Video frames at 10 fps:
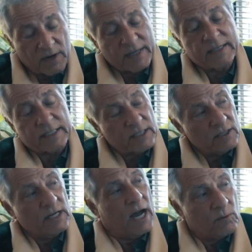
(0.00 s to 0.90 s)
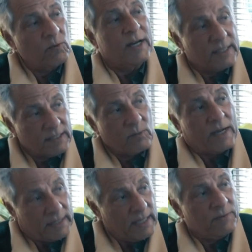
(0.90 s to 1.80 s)
architects are not run at the
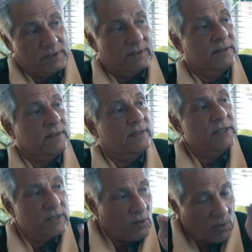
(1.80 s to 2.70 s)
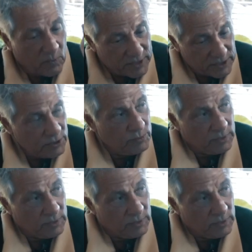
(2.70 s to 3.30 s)
right level. They're always too